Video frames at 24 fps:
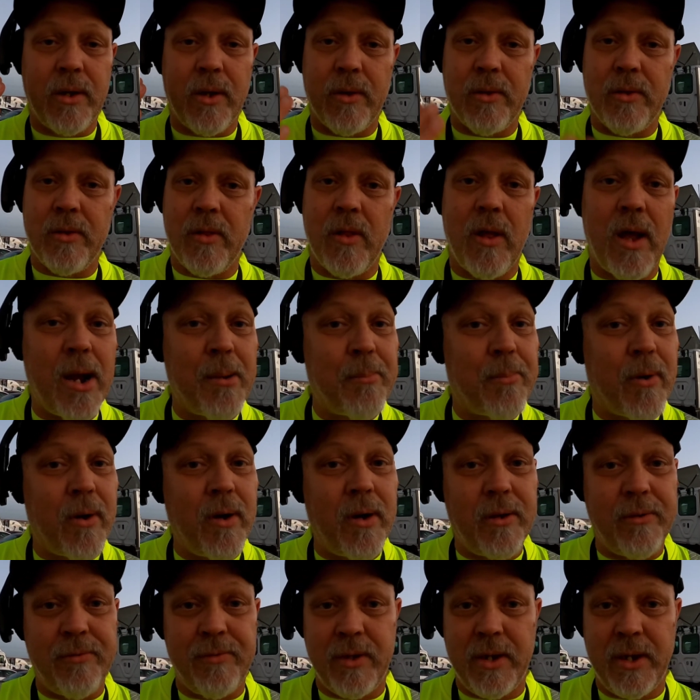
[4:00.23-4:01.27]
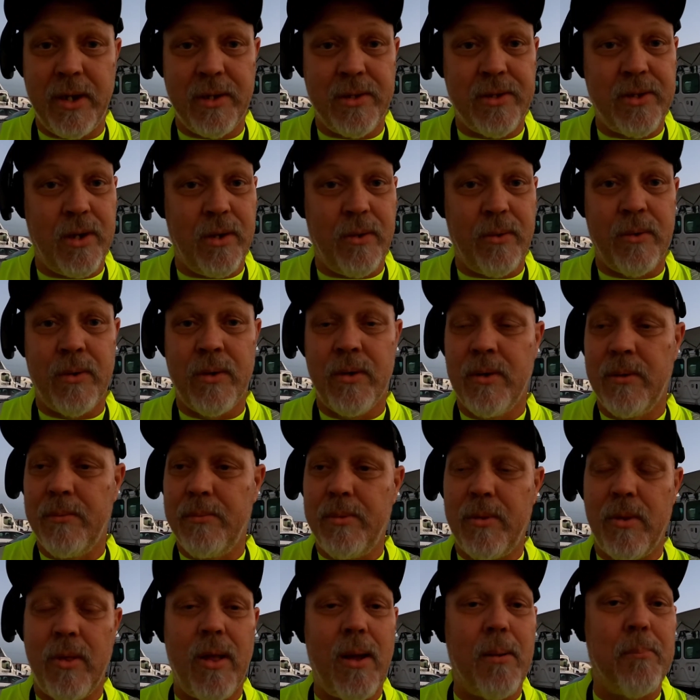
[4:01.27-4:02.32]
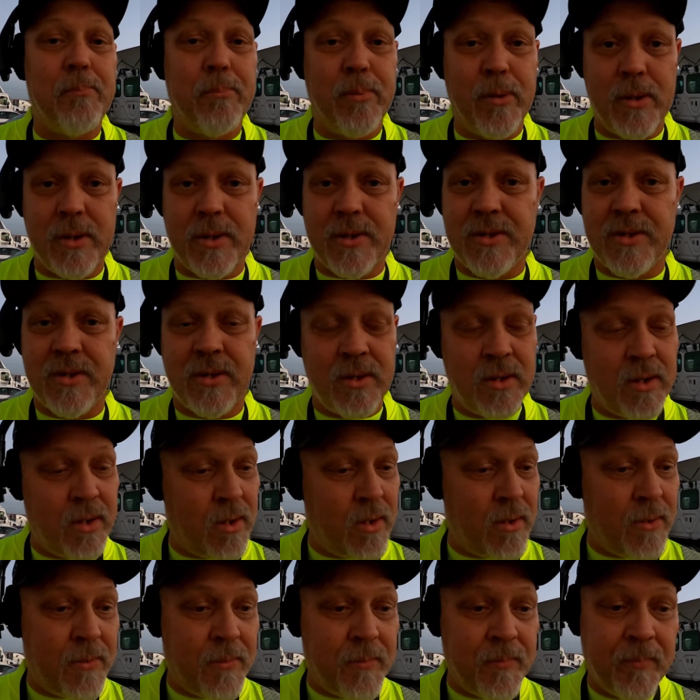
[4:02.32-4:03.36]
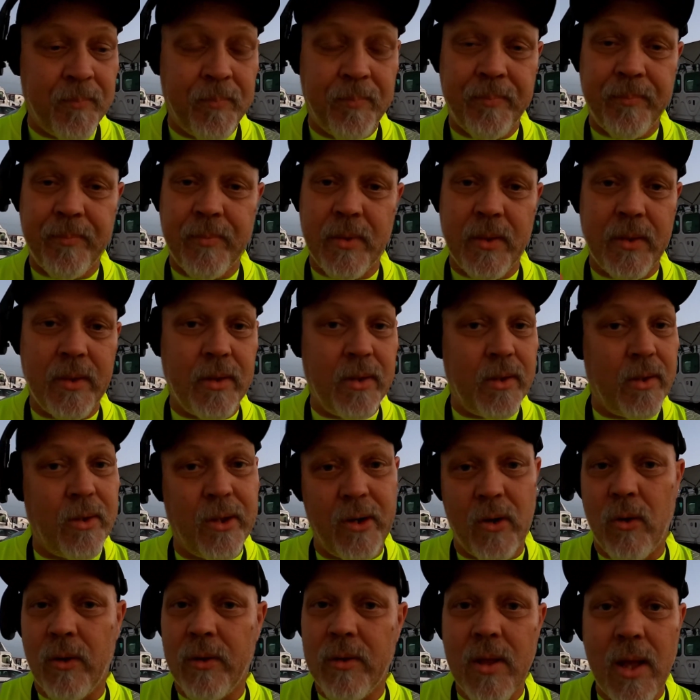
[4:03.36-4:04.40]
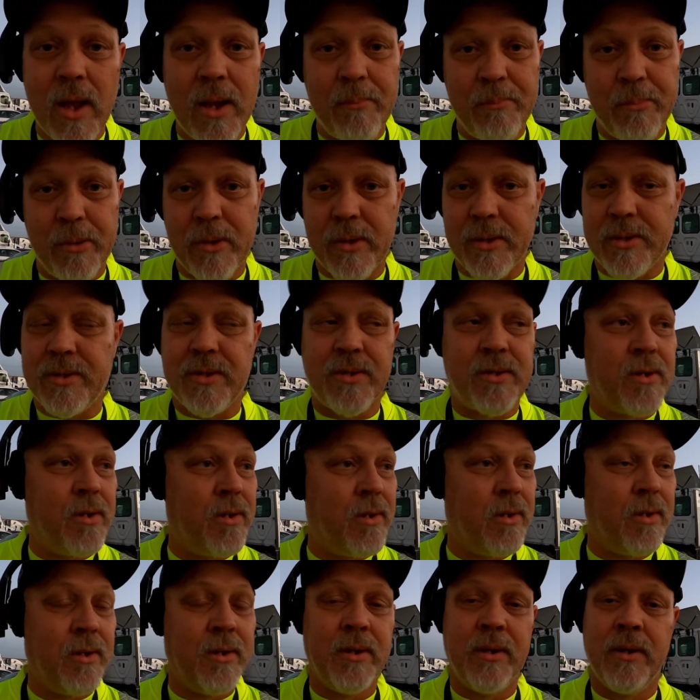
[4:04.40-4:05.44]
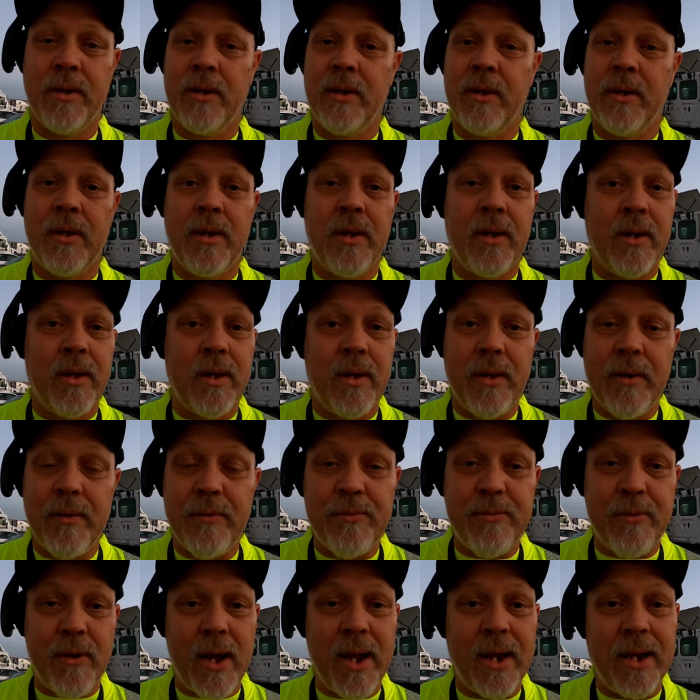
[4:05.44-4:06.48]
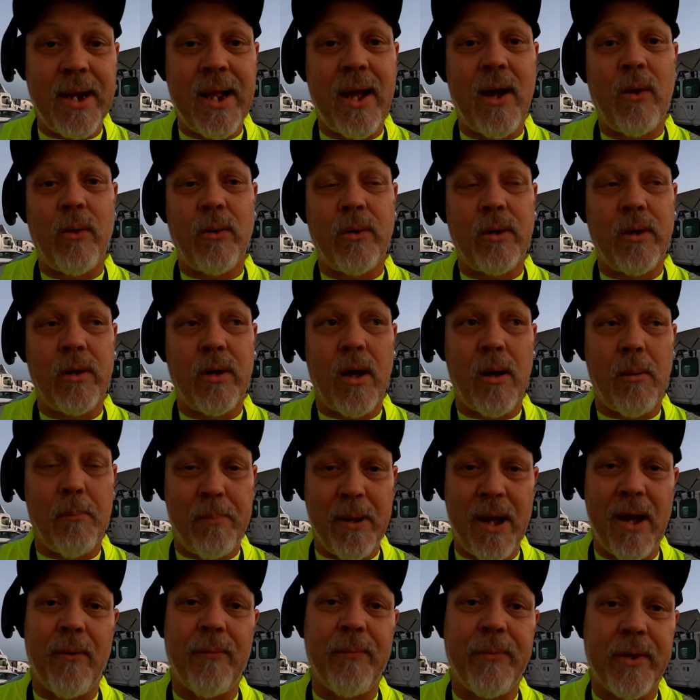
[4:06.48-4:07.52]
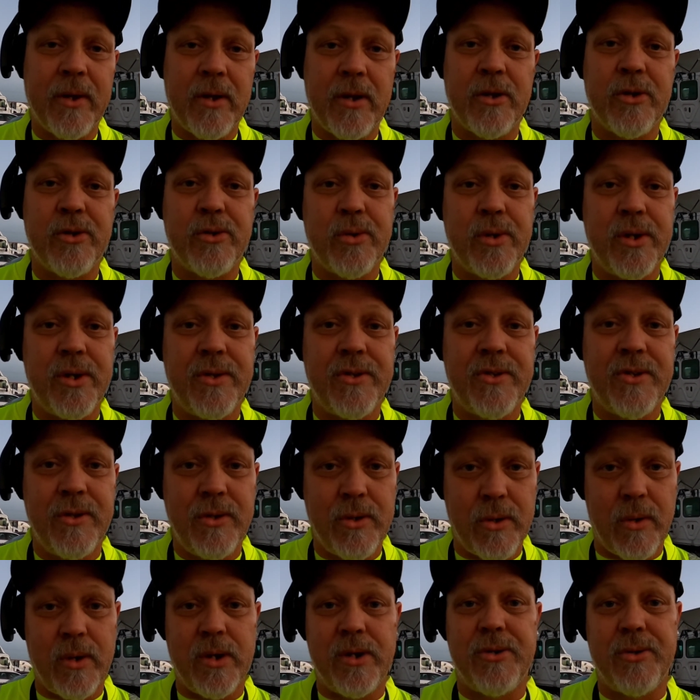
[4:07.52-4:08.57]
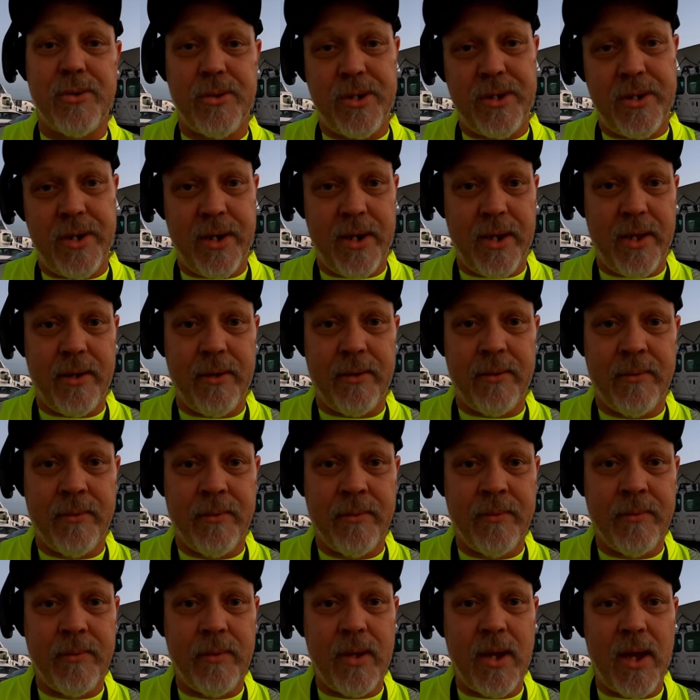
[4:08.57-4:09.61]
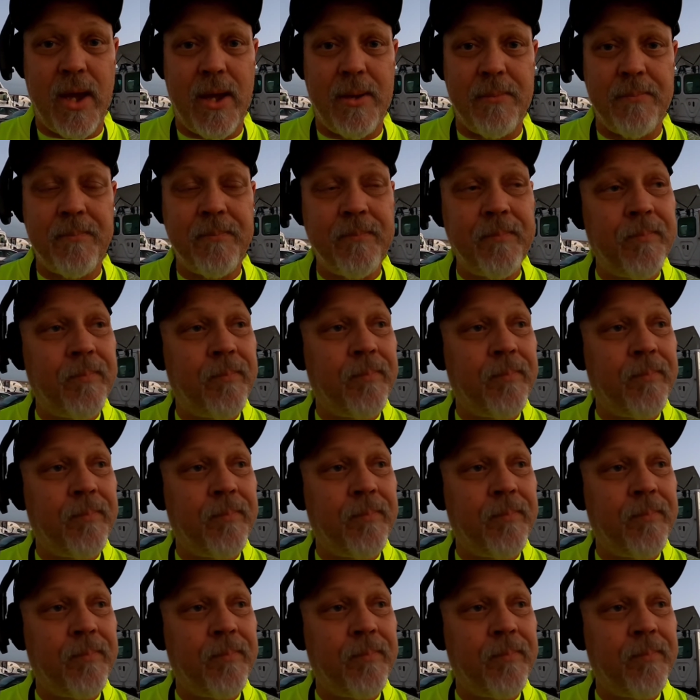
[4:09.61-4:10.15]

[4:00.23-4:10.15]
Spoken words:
go to the library if you need to, pull out books, get online books, find out about the countries you're interested in, okay?